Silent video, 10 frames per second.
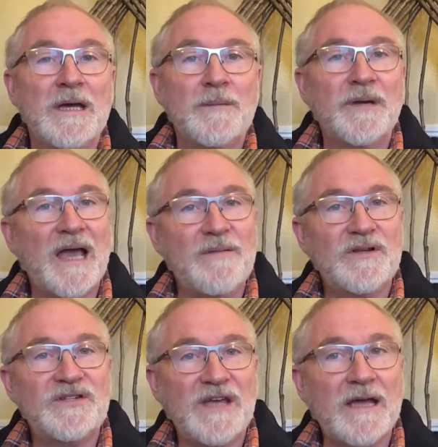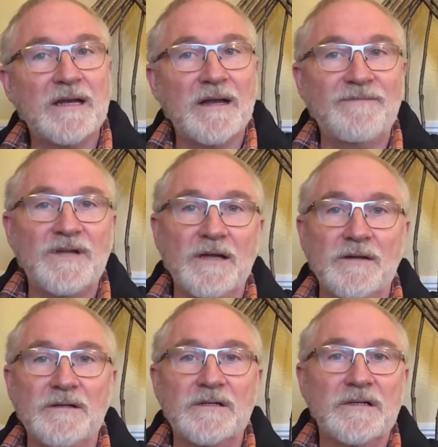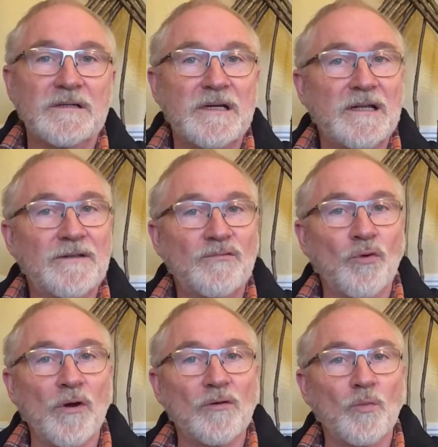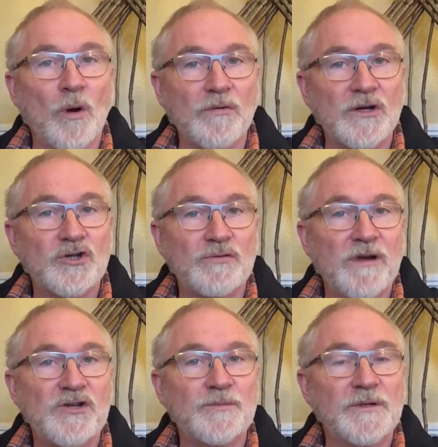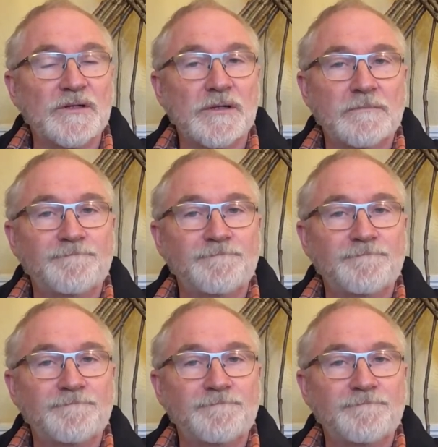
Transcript: became a second lieutenant in the Royal Warwickshire Regiment.